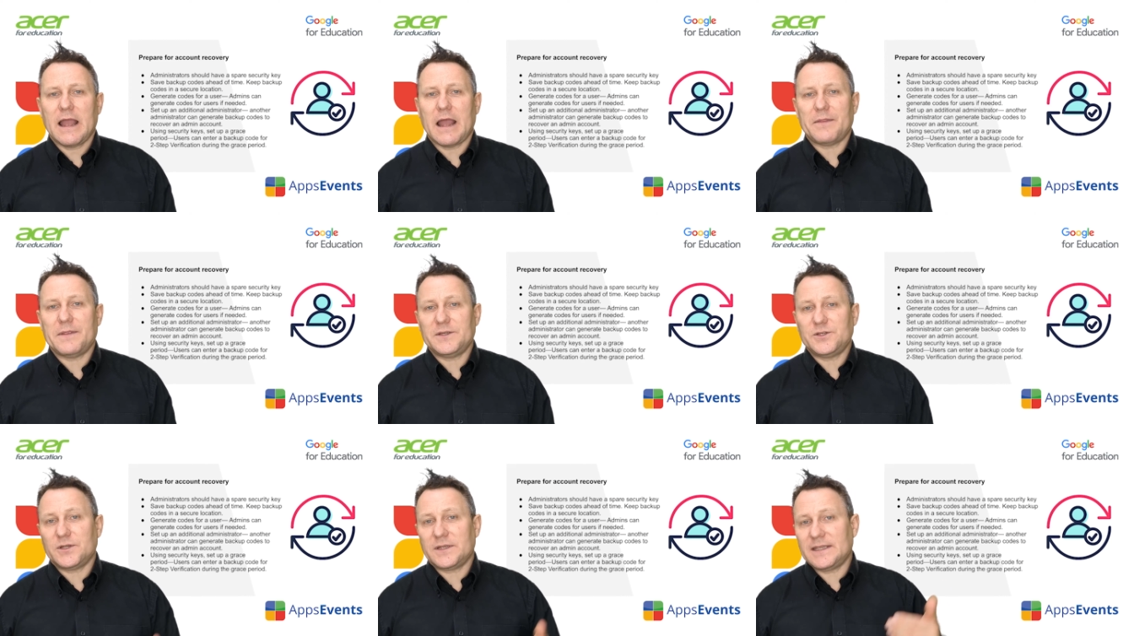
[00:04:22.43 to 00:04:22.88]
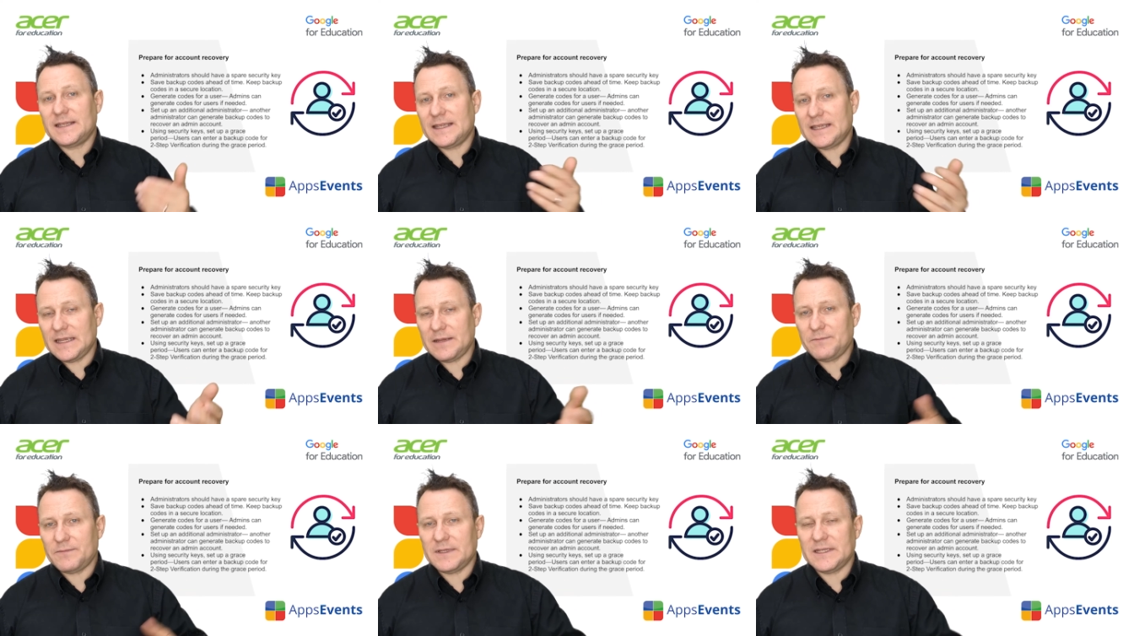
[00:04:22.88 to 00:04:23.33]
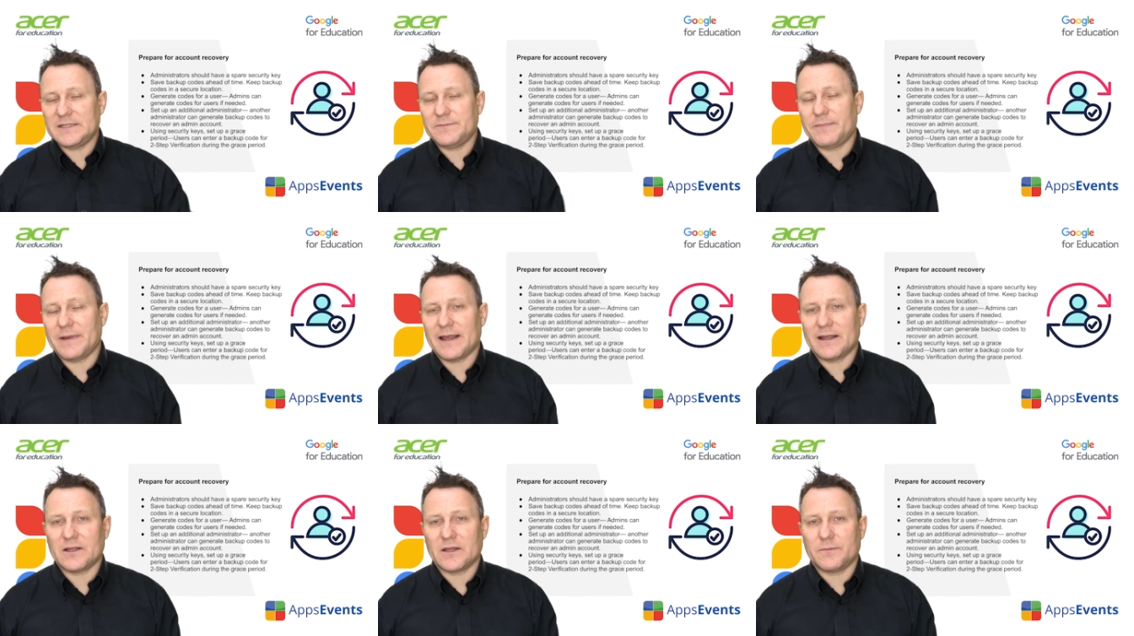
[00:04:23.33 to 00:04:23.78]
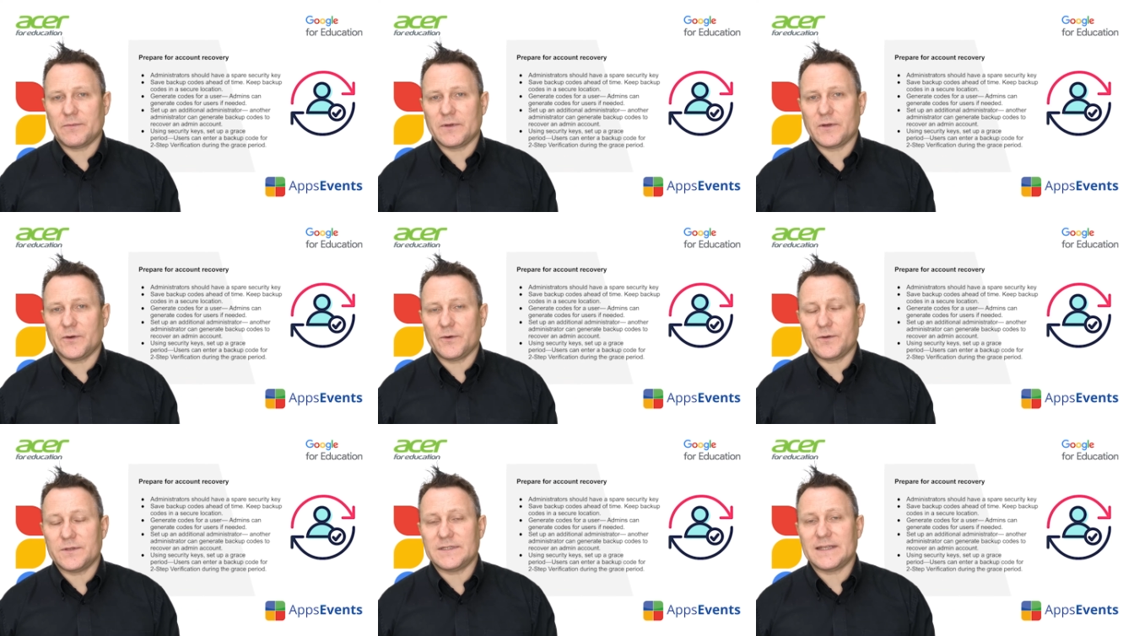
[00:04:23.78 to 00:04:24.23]
and they should keep these backup
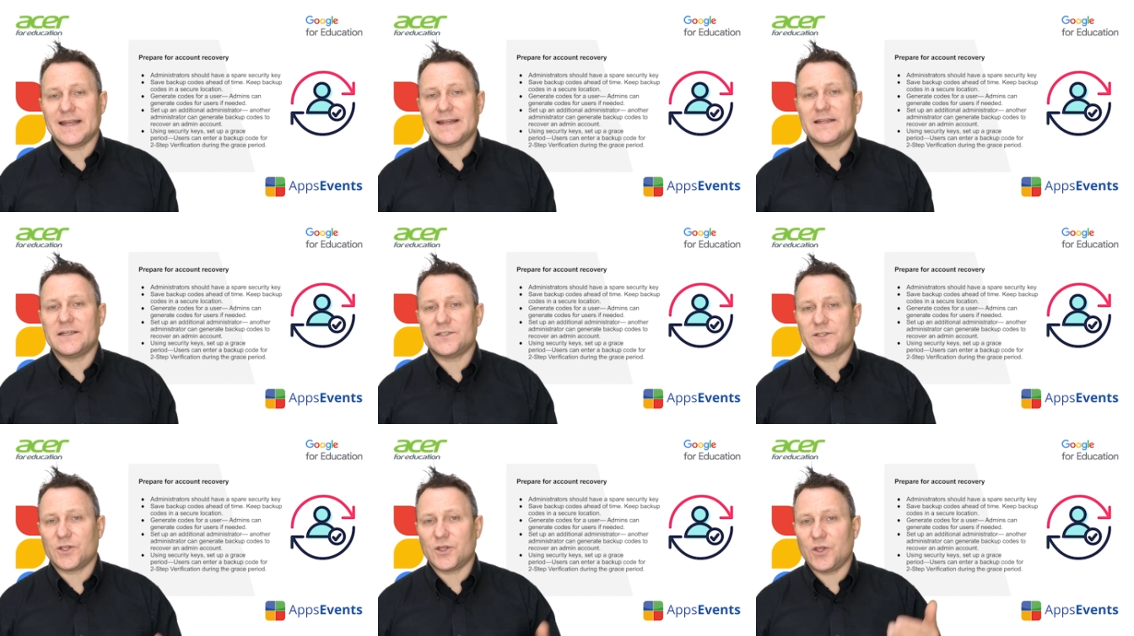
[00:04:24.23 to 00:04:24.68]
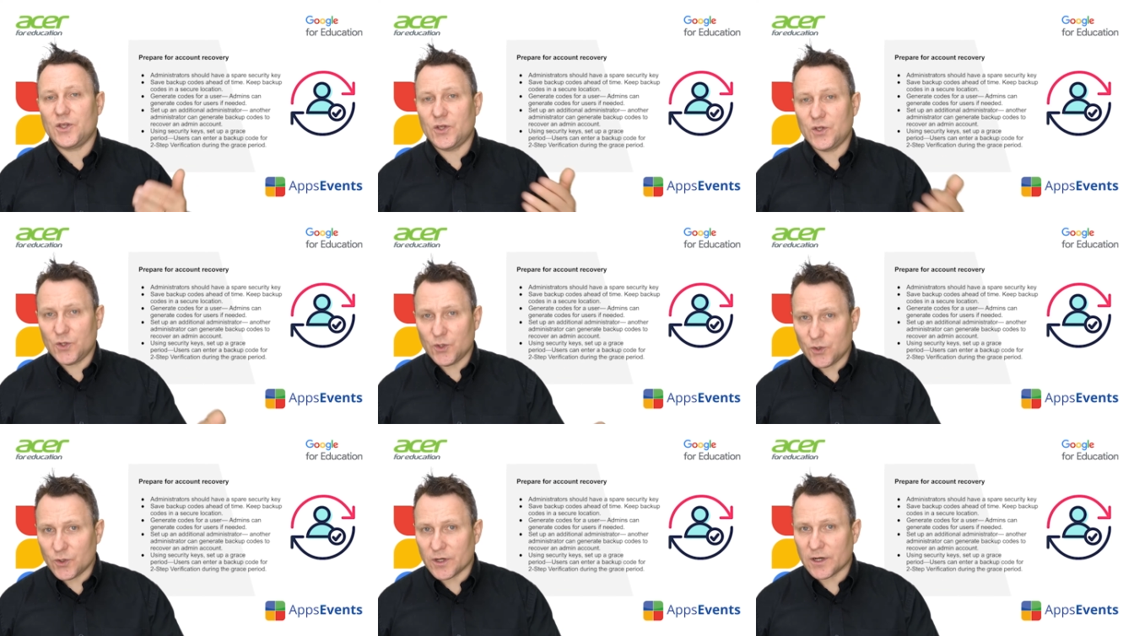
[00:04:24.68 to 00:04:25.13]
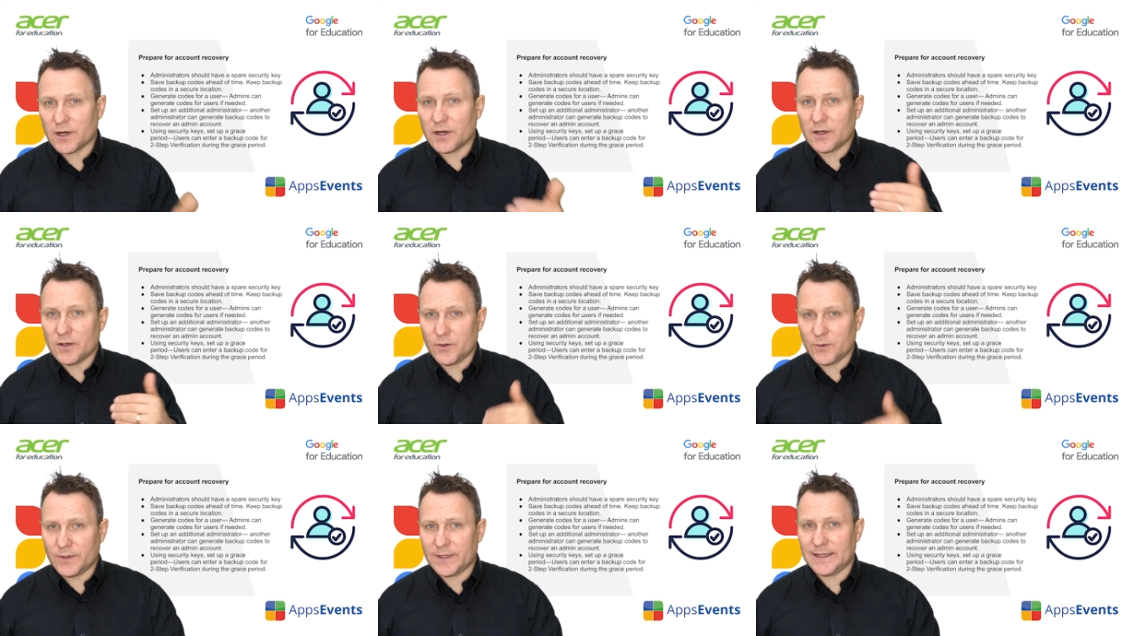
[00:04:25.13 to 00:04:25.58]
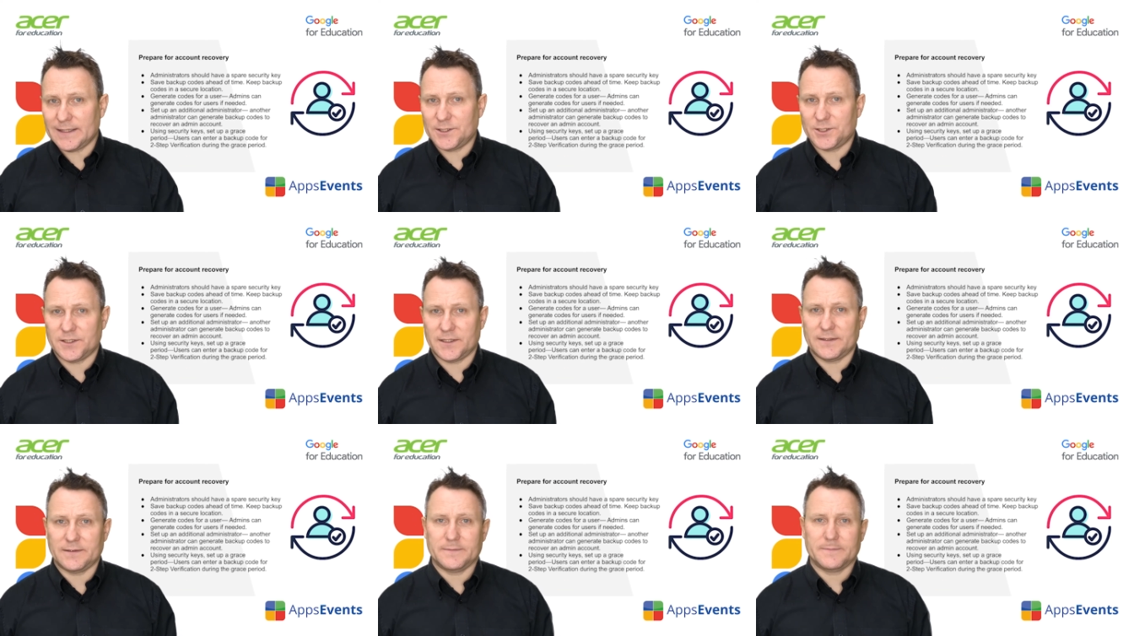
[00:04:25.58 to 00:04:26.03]
codes in a secure
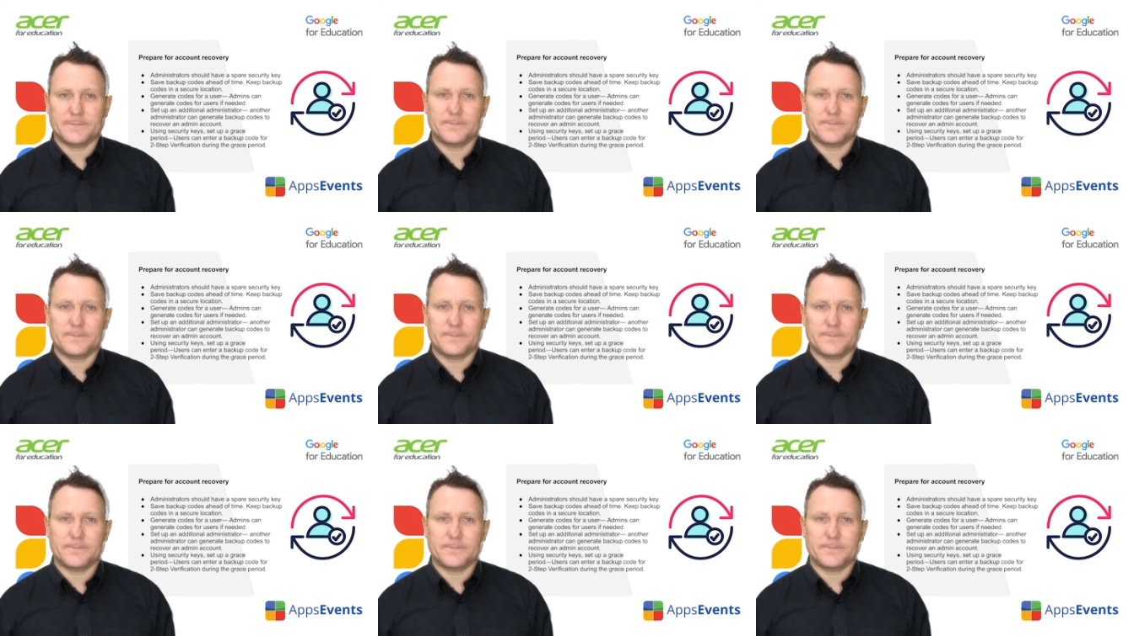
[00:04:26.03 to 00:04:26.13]
location.